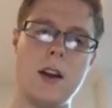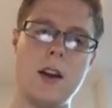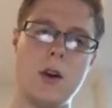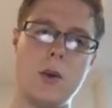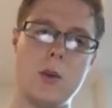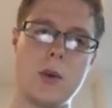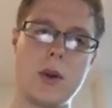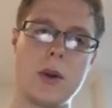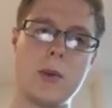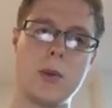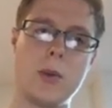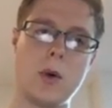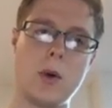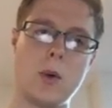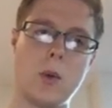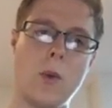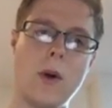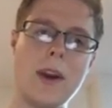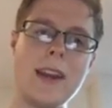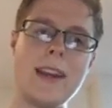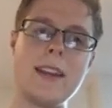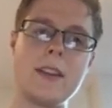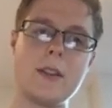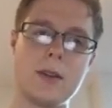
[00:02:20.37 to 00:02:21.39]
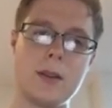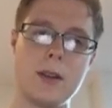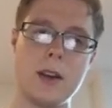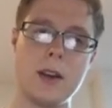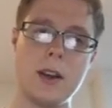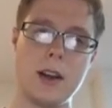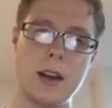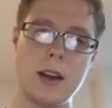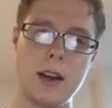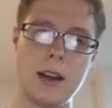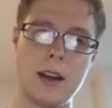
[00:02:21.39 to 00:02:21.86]
We will wait
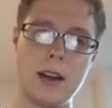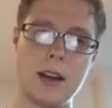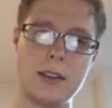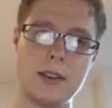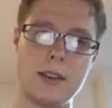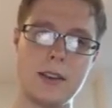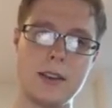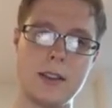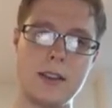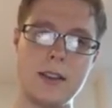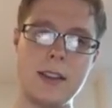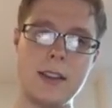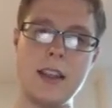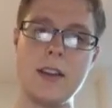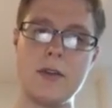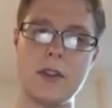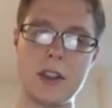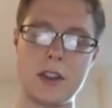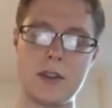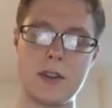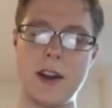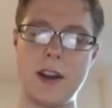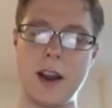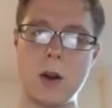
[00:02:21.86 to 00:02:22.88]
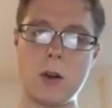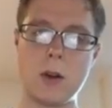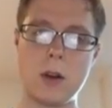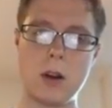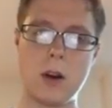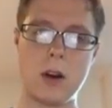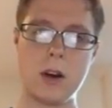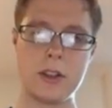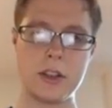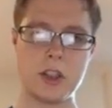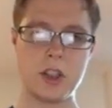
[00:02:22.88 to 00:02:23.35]
to see if this val
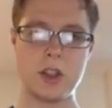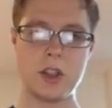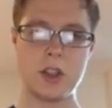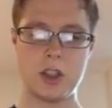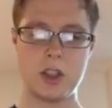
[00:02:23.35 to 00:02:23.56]
loss